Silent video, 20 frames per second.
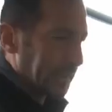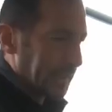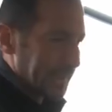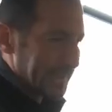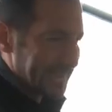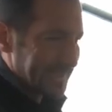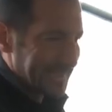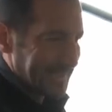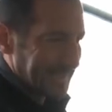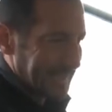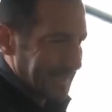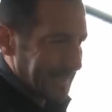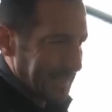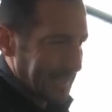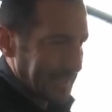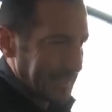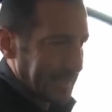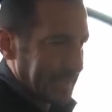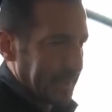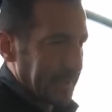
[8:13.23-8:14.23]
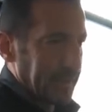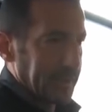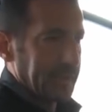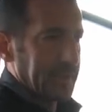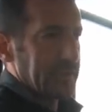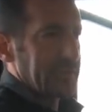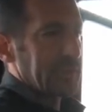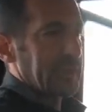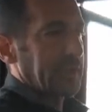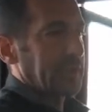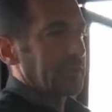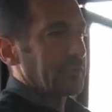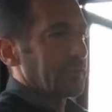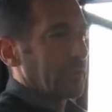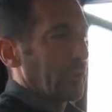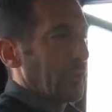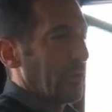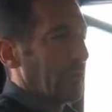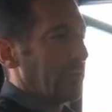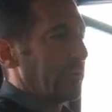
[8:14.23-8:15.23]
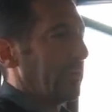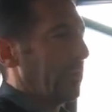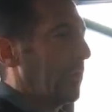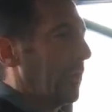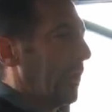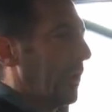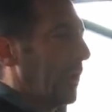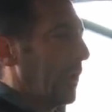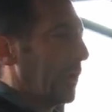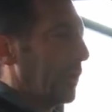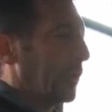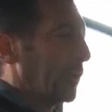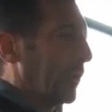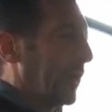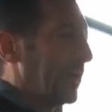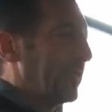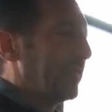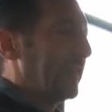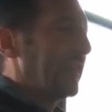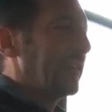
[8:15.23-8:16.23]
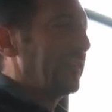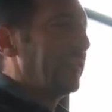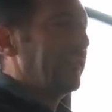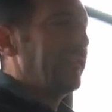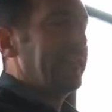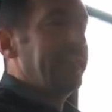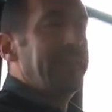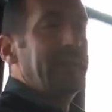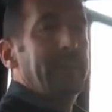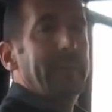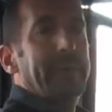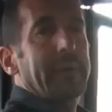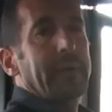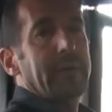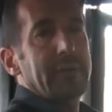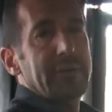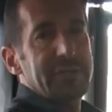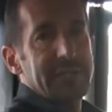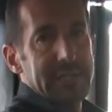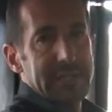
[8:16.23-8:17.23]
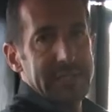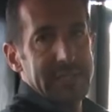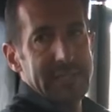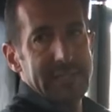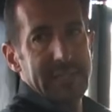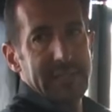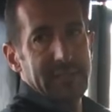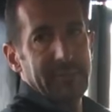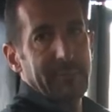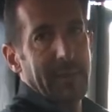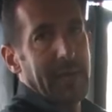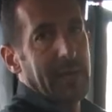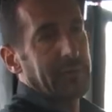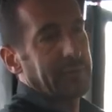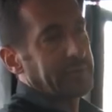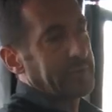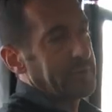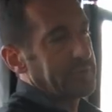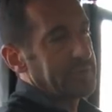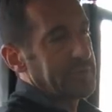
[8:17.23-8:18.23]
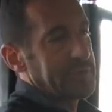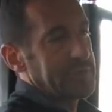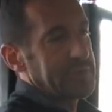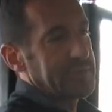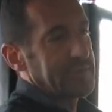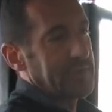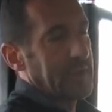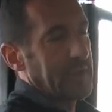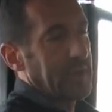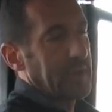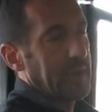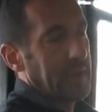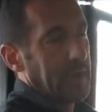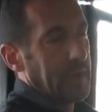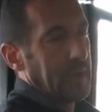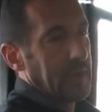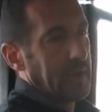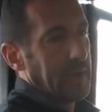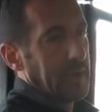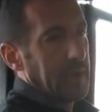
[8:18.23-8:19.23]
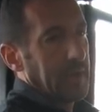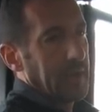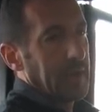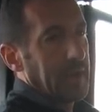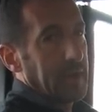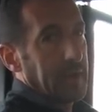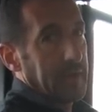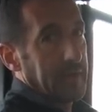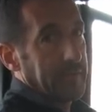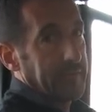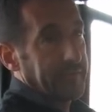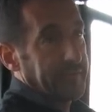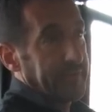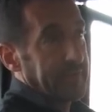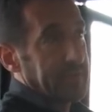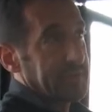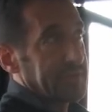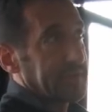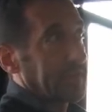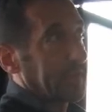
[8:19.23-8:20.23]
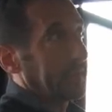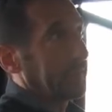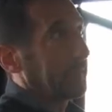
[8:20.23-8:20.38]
nice to see heating and air conditioning controls. Great vents, 5,166 miles since its uh, uh, finishing,